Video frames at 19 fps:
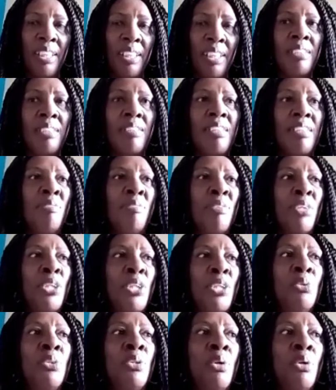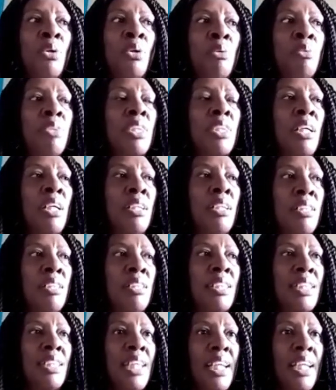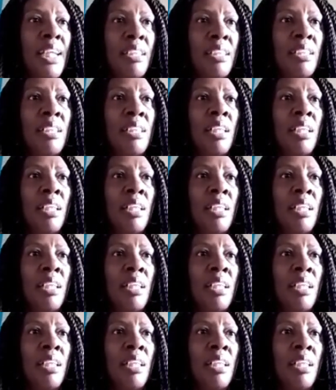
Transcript: And so therefore you don't understand,